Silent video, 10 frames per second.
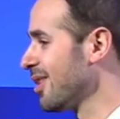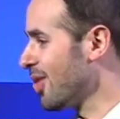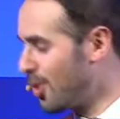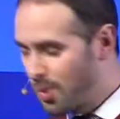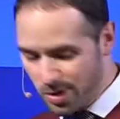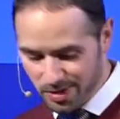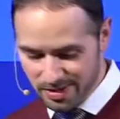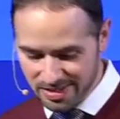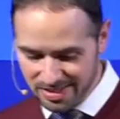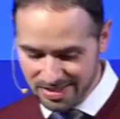The
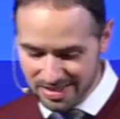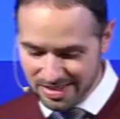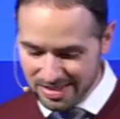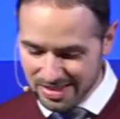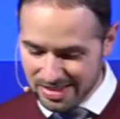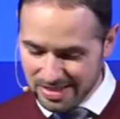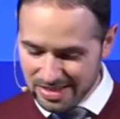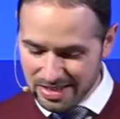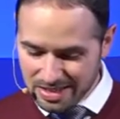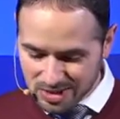Word.
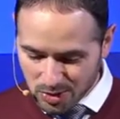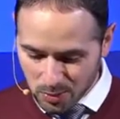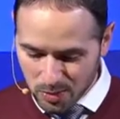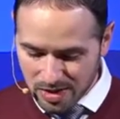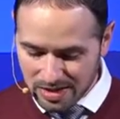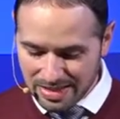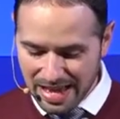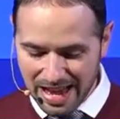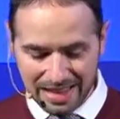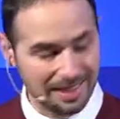He is the one that
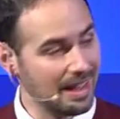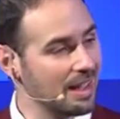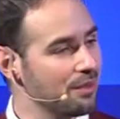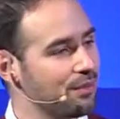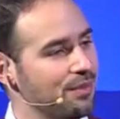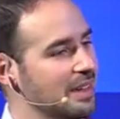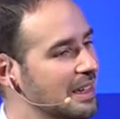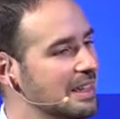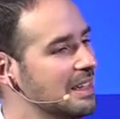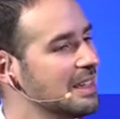had life
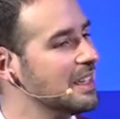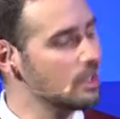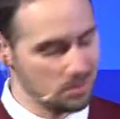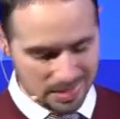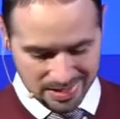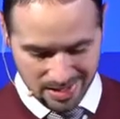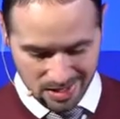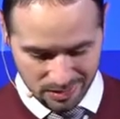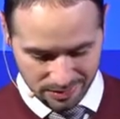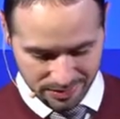in
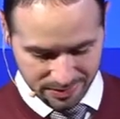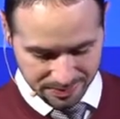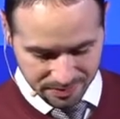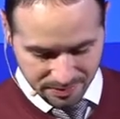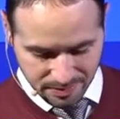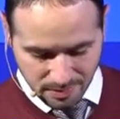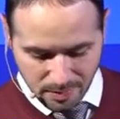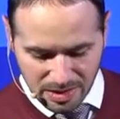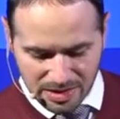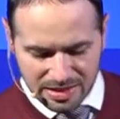himself.
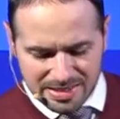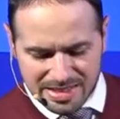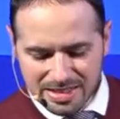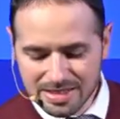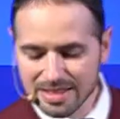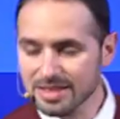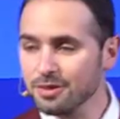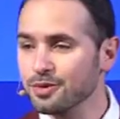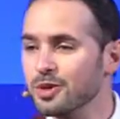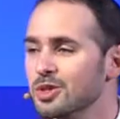See, this is the
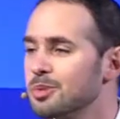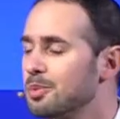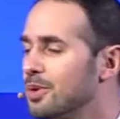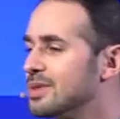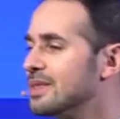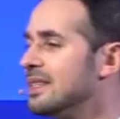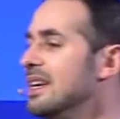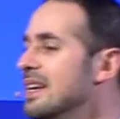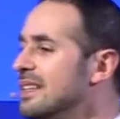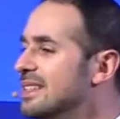first person.
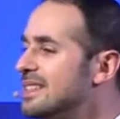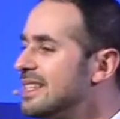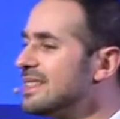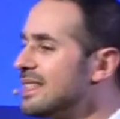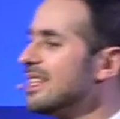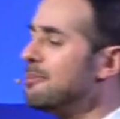This is the